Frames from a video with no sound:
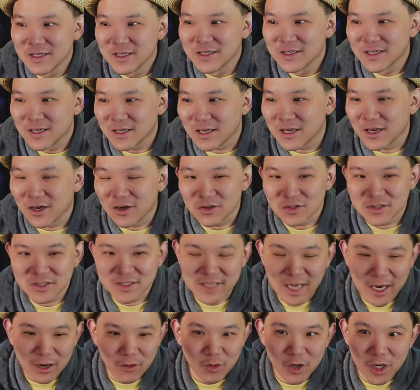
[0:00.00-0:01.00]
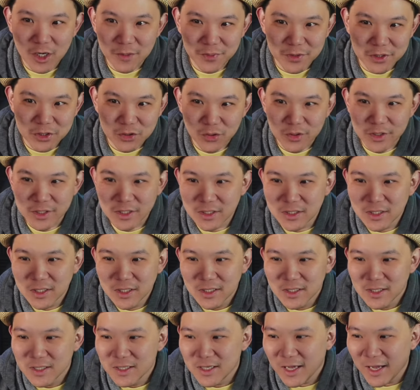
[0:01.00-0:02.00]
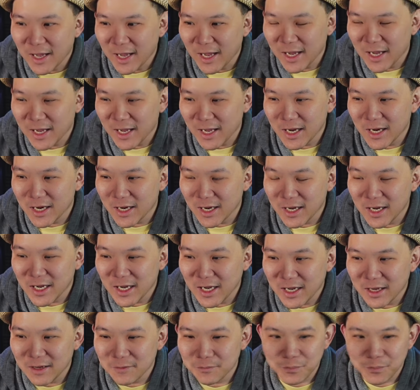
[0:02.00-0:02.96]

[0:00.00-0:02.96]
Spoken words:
You know, somewhere between a